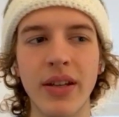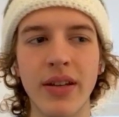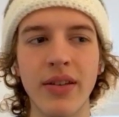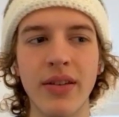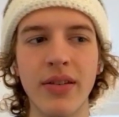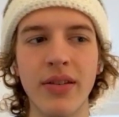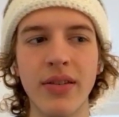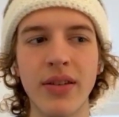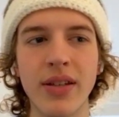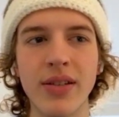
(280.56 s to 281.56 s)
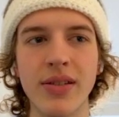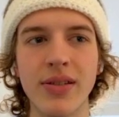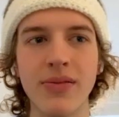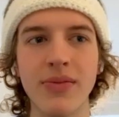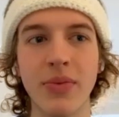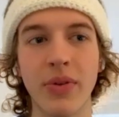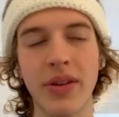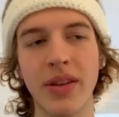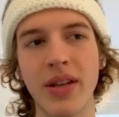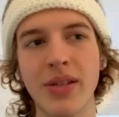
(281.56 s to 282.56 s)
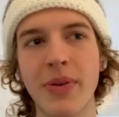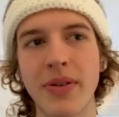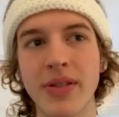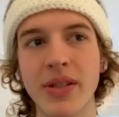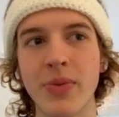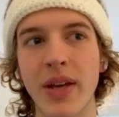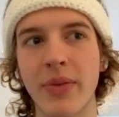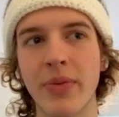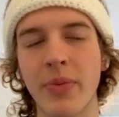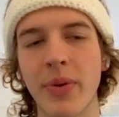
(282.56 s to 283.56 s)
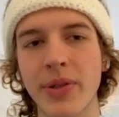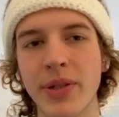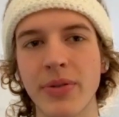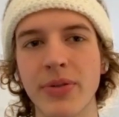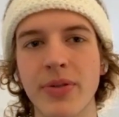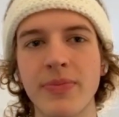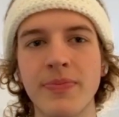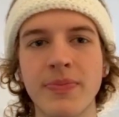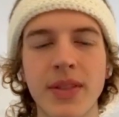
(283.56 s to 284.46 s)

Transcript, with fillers: in these well in the experiences we had when we were children